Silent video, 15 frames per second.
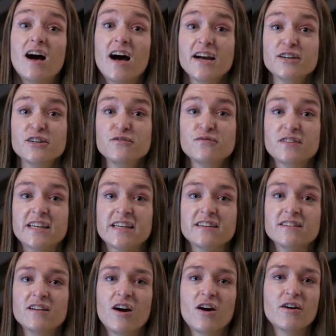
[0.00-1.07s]
Eiger Fleet,
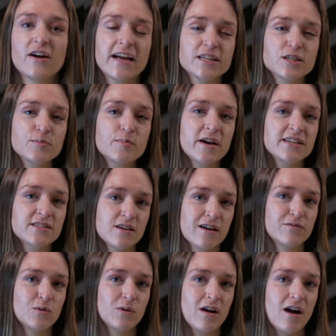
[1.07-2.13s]
our enterprise
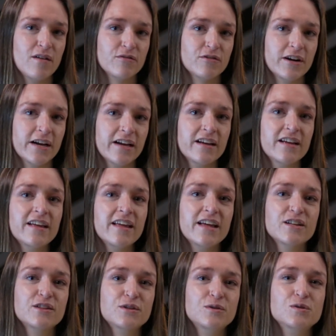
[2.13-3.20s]
software offering,
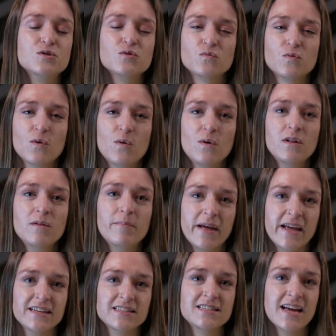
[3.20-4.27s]
includes
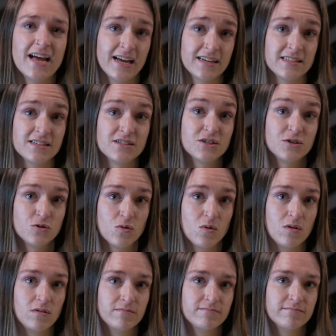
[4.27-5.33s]
role-based access
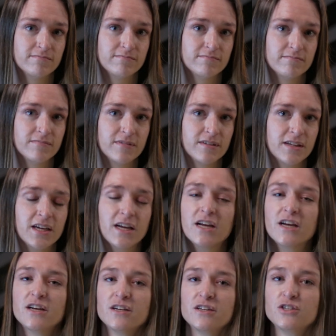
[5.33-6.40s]
control.
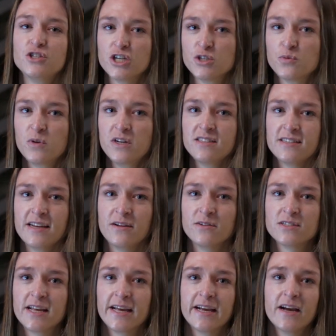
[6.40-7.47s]
Just what it
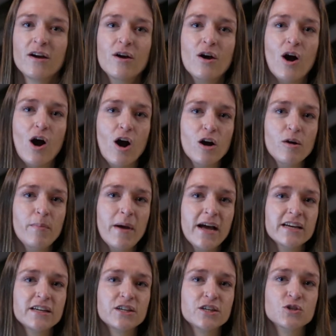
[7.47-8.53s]
sounds like,
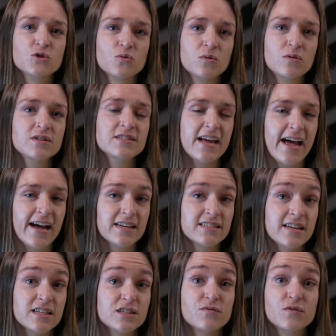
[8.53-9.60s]
RBAC controls
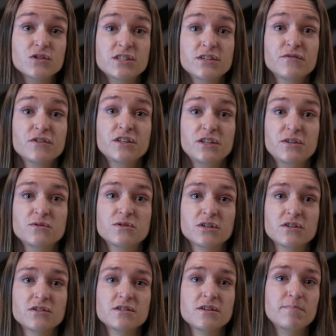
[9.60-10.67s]
access for different
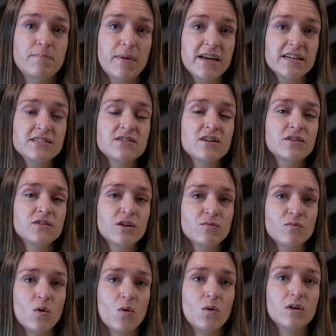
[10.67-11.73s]
users based on their
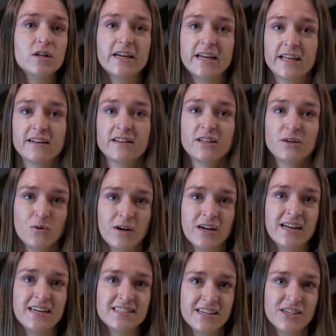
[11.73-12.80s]
role in the
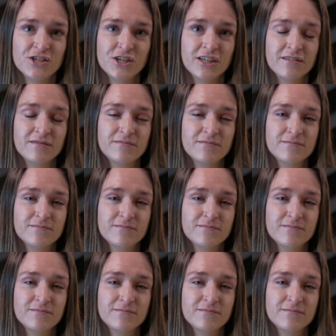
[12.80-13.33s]
organization.